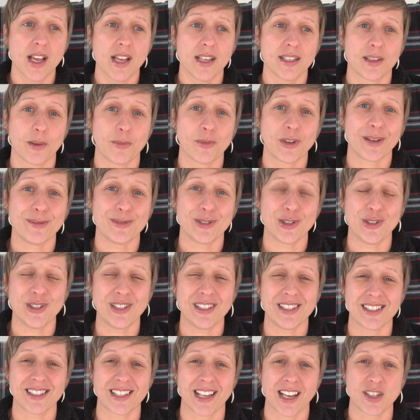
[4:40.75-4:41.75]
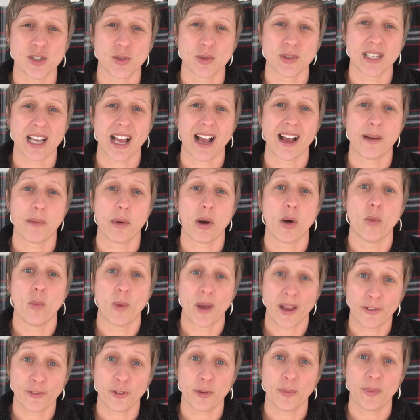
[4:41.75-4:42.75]
sometimes you need to schedule time
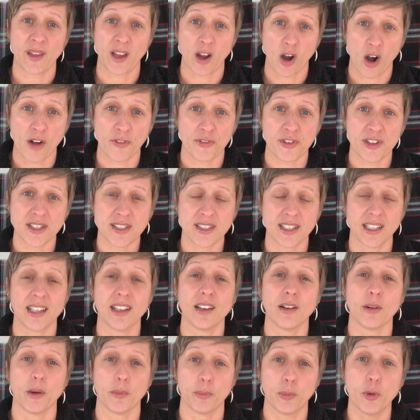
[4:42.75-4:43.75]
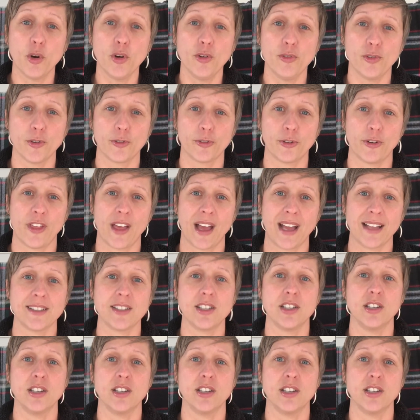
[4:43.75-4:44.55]
away from the office and get approval for that,